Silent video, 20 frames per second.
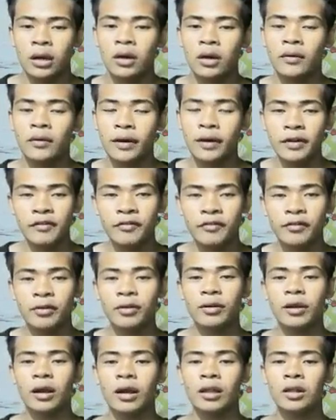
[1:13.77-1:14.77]

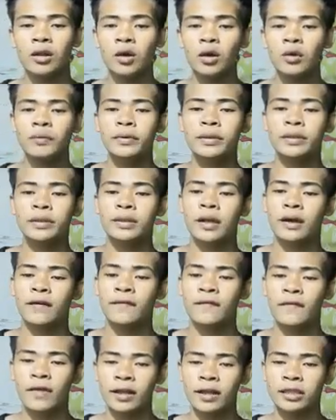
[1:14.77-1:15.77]
However, along with the
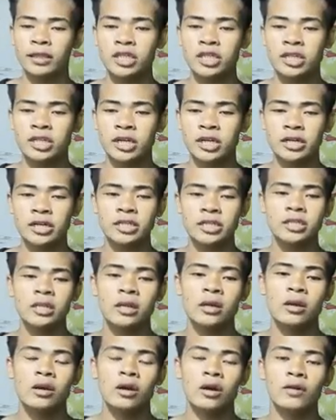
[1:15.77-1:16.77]
advantages
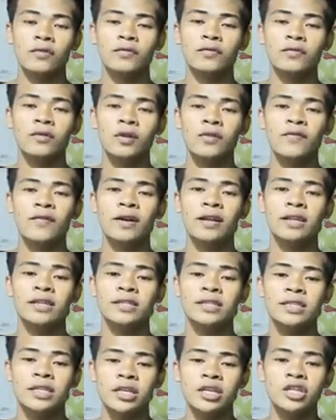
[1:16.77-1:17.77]
of
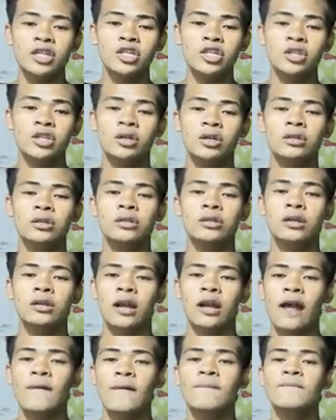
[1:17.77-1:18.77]
globalization
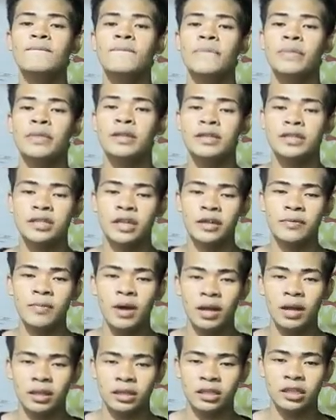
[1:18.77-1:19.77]
come
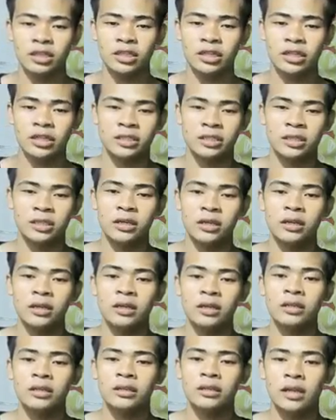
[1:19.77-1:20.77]
disadvantages
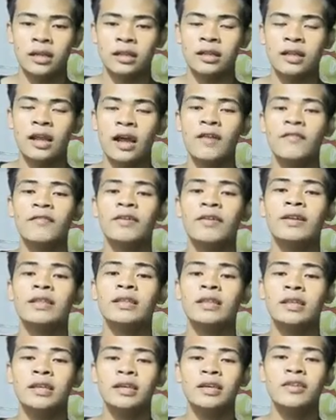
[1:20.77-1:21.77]
that have
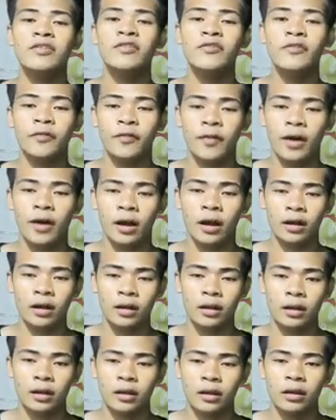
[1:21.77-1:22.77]
an impact
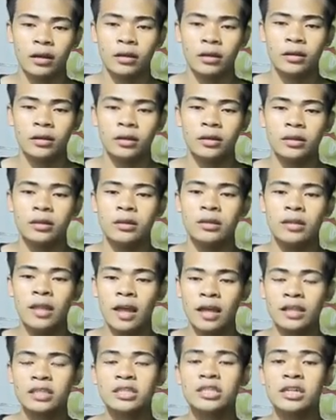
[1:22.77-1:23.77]

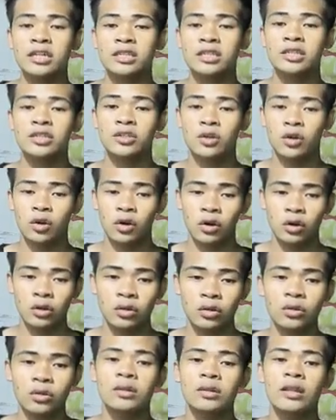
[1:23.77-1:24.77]
not just
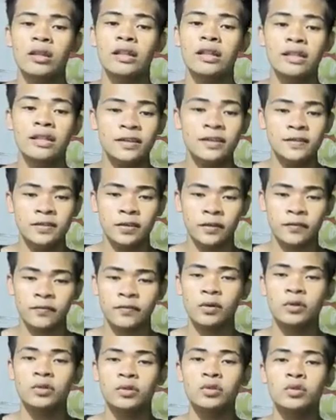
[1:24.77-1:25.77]
on the lives of
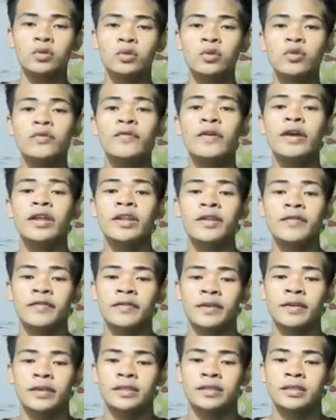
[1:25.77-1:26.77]
those who
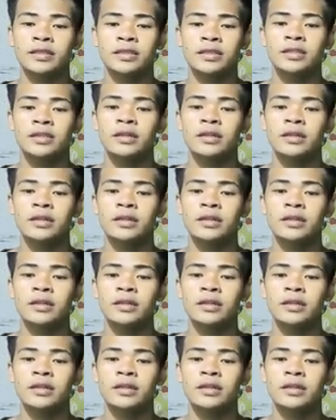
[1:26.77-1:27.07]
benefit